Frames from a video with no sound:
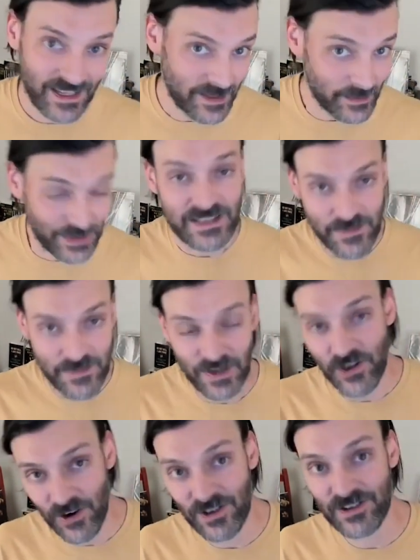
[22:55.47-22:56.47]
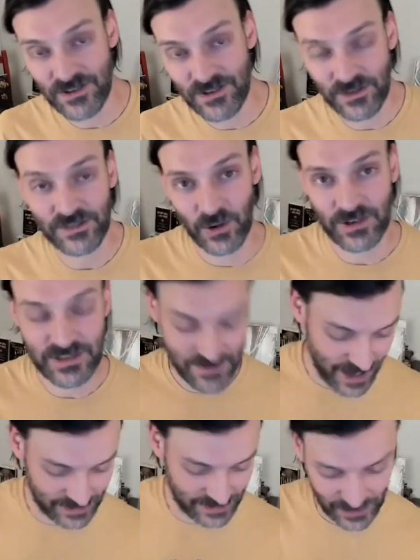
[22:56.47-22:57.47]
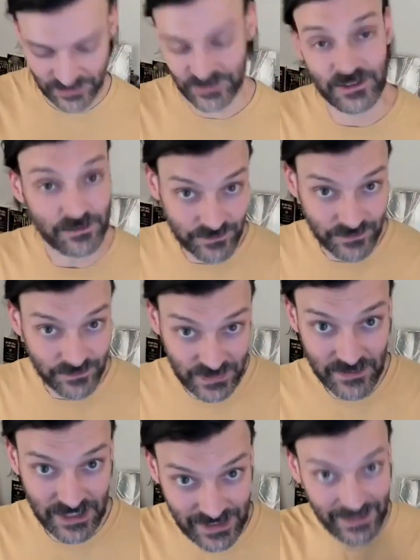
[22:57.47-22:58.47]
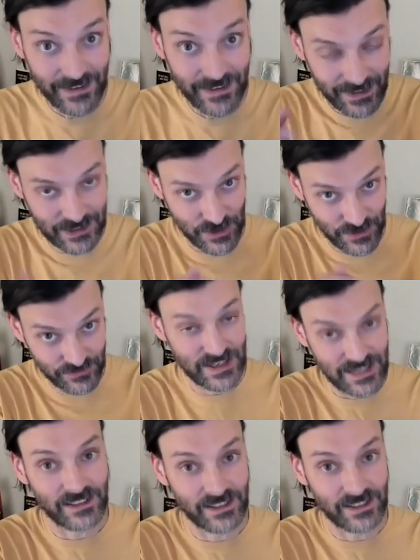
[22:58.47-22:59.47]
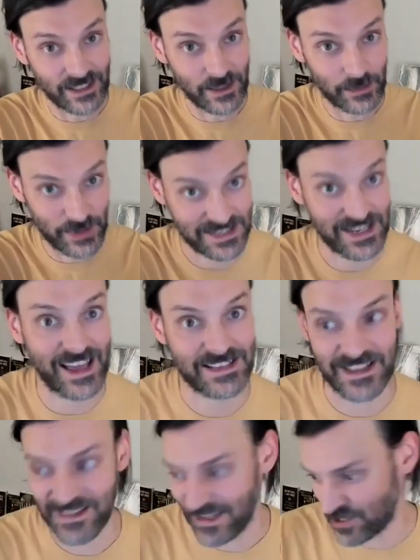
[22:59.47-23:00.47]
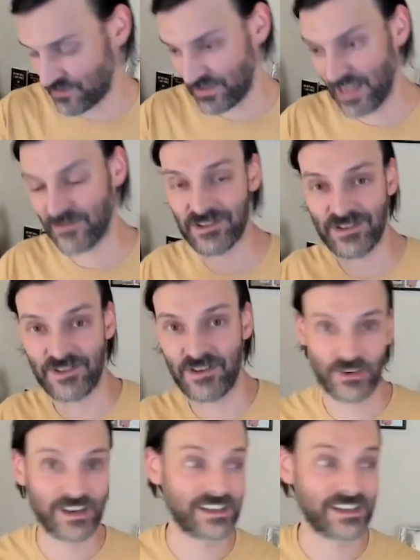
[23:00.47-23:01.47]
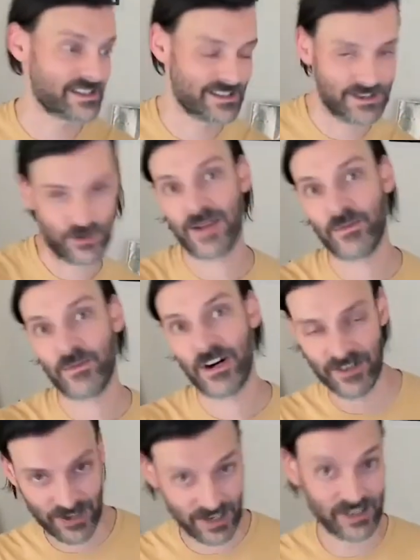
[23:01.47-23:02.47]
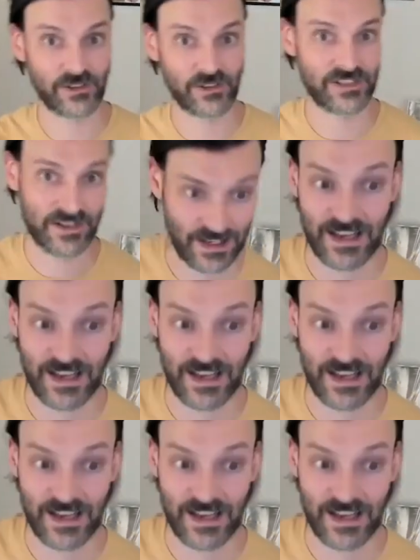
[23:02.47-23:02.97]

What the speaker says: But it's much harder to, of course, knock off a DVD that you physically possess and that you've given to your friends and your grandma and your uncles and your